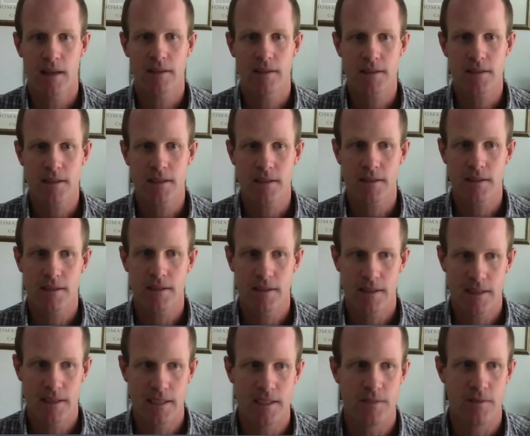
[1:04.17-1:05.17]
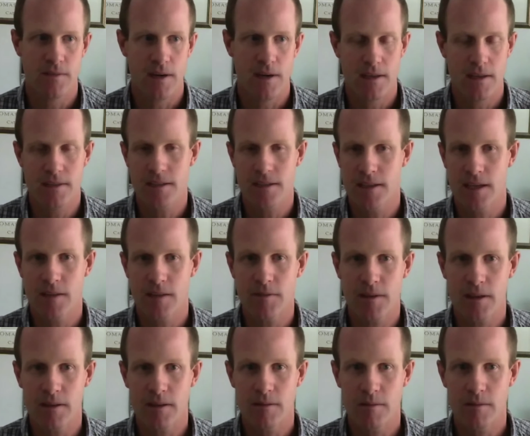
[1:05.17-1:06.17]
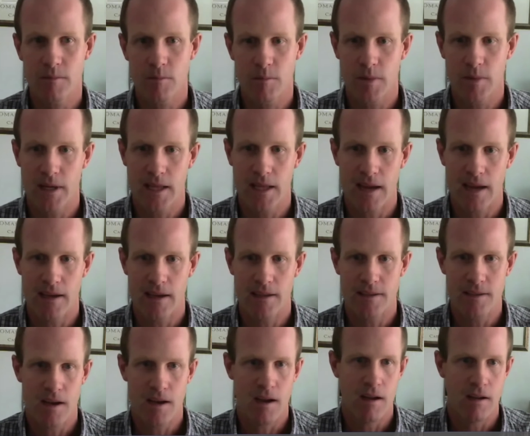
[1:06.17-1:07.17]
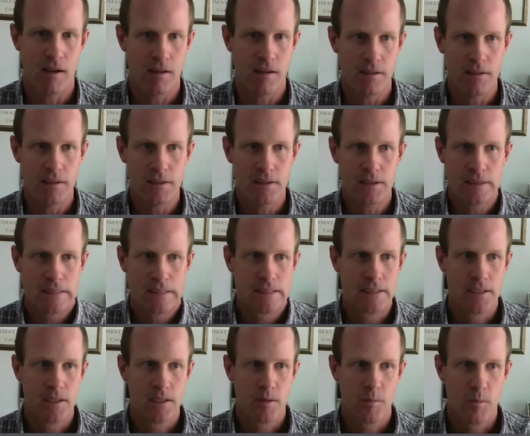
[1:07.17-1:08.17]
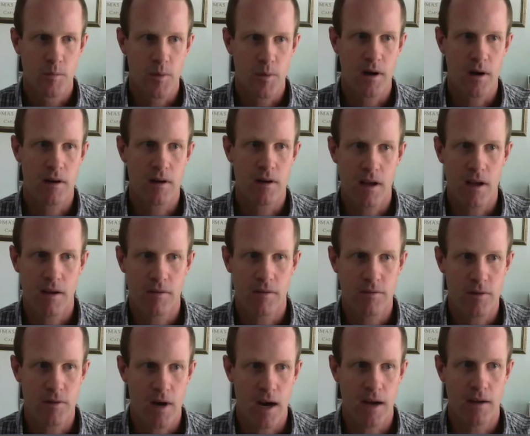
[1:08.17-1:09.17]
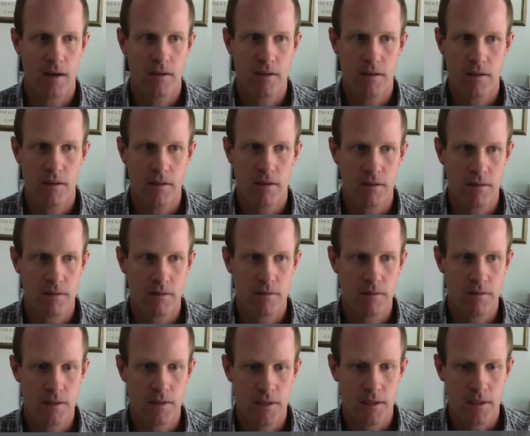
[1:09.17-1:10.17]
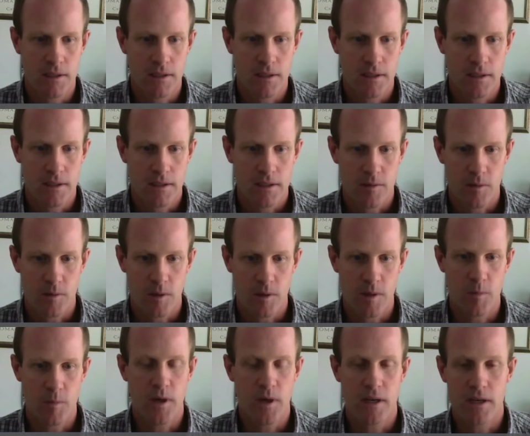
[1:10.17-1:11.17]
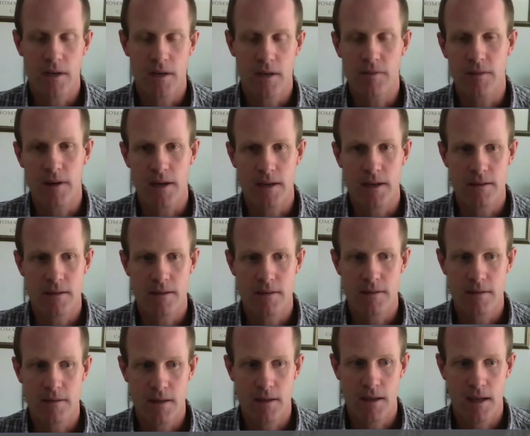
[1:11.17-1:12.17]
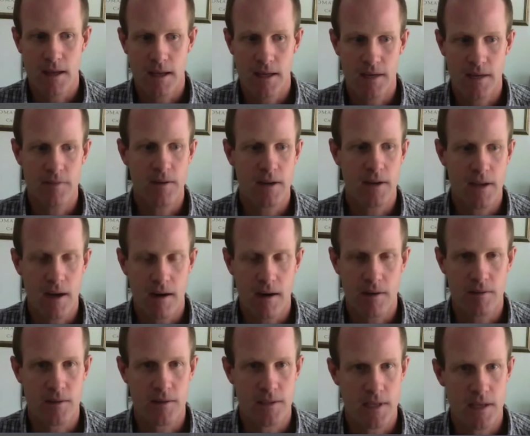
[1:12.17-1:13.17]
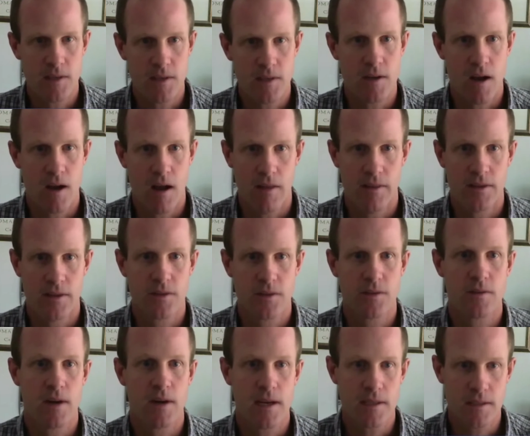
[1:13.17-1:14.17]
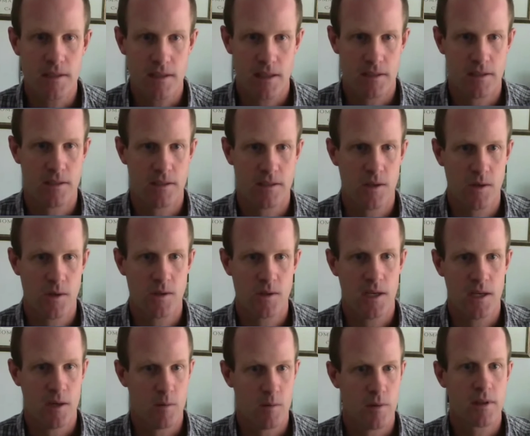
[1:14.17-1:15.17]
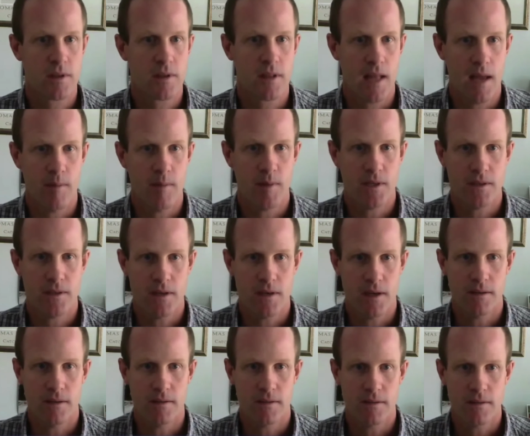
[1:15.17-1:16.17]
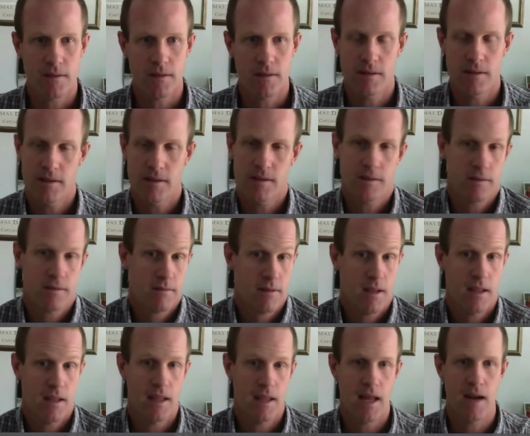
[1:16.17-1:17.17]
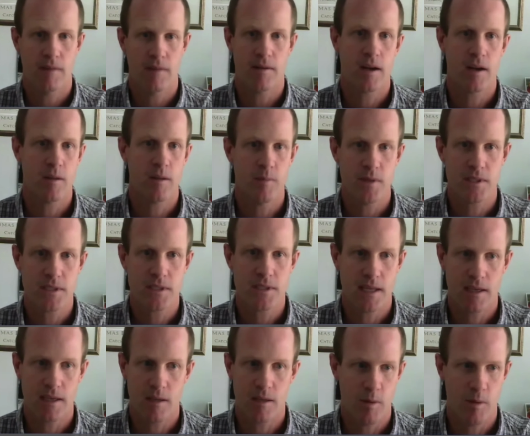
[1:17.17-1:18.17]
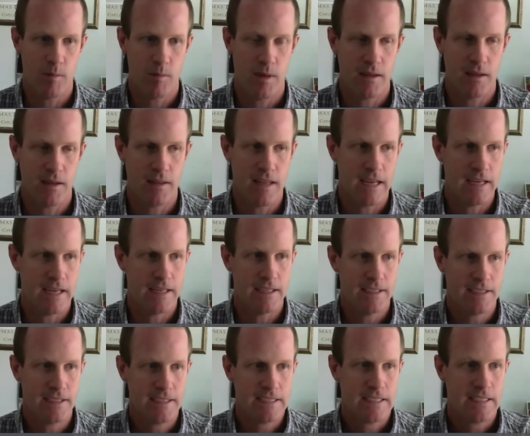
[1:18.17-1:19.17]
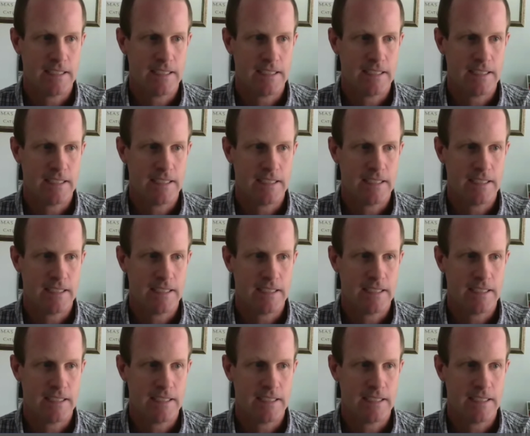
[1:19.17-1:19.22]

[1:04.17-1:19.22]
constant is very significant. But again, it's all part of trying to really put a different characterization on the stress that's associated with climate change. There's a lot of arguments that could be made that